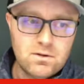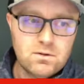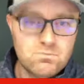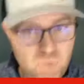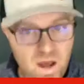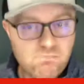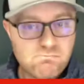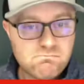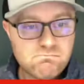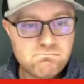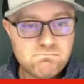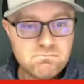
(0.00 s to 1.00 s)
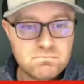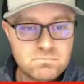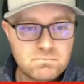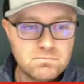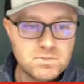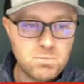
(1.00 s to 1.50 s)
Yeah,
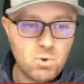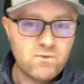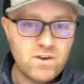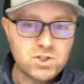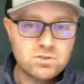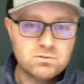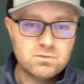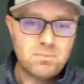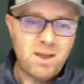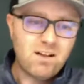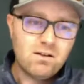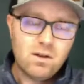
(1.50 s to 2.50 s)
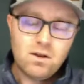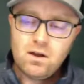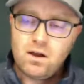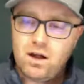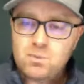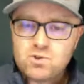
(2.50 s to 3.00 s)
it's motivational.
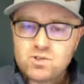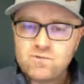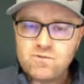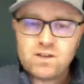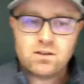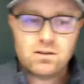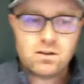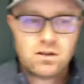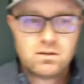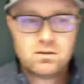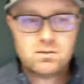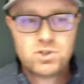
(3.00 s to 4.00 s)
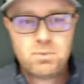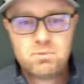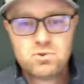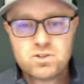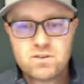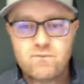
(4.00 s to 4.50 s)
I'm usually feeling, Jim,
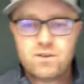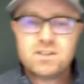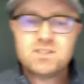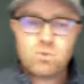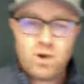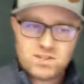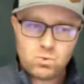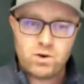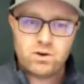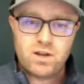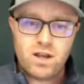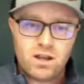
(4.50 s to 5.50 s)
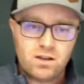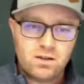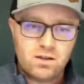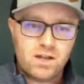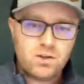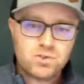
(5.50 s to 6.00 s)
this is why it's a weird day.
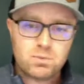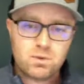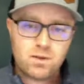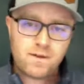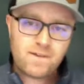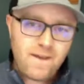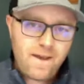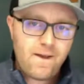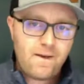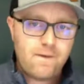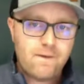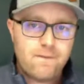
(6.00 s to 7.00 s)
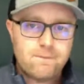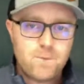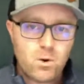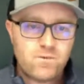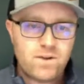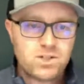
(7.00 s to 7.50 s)
I'd usually be like, yeah,
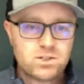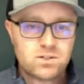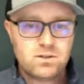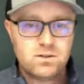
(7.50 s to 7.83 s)
motivation.